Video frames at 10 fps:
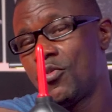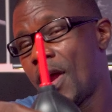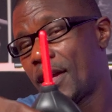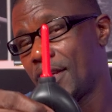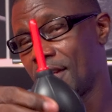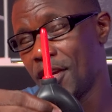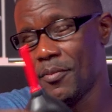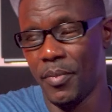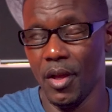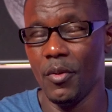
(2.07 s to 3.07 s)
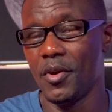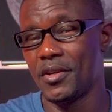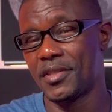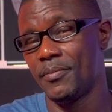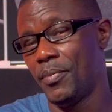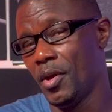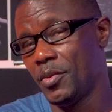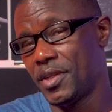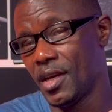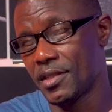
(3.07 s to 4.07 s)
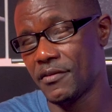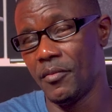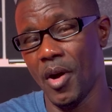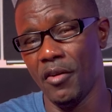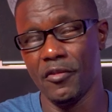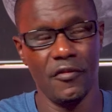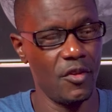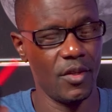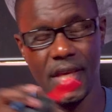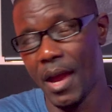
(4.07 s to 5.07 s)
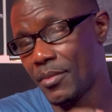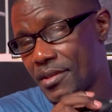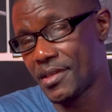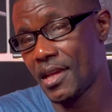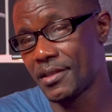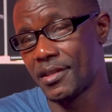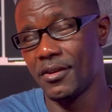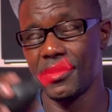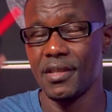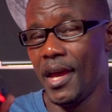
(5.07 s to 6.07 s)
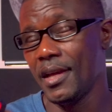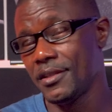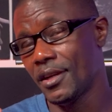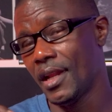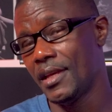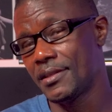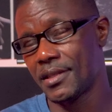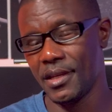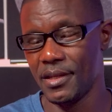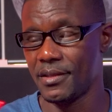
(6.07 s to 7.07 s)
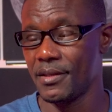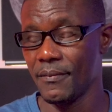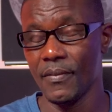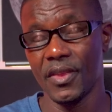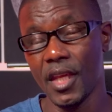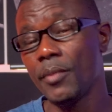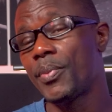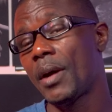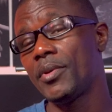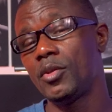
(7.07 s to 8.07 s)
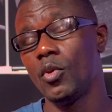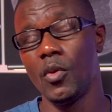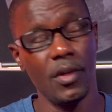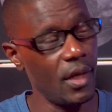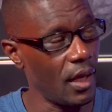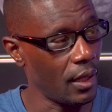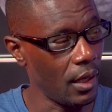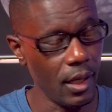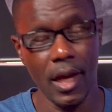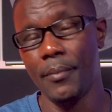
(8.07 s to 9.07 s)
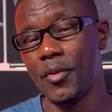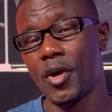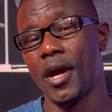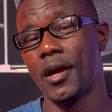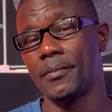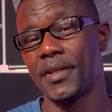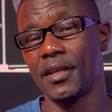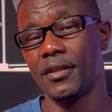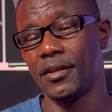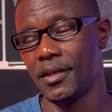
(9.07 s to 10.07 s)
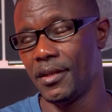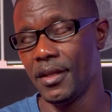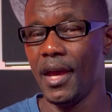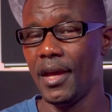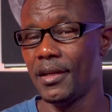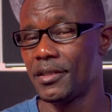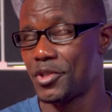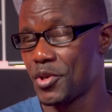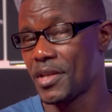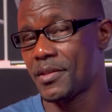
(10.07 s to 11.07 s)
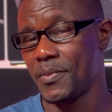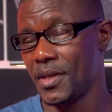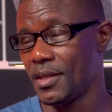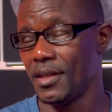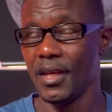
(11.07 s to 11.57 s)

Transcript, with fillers: rocket air blowers to blow dust from off of your camera sensors and your lenses, then you're probably doing a lot more harm than good. And trust me,